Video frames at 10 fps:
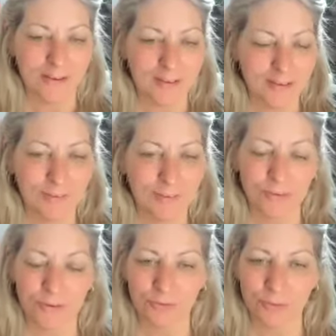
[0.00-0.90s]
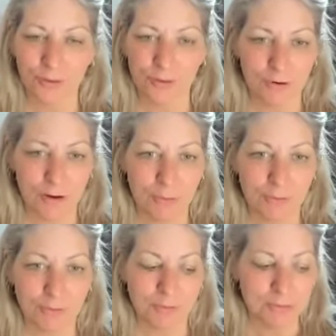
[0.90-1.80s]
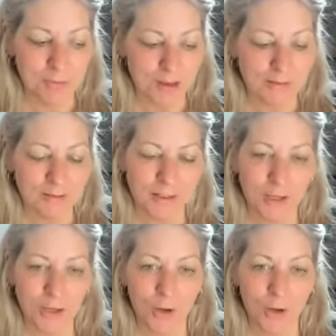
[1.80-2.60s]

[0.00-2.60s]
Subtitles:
Give yourself 24 hours. It's amazing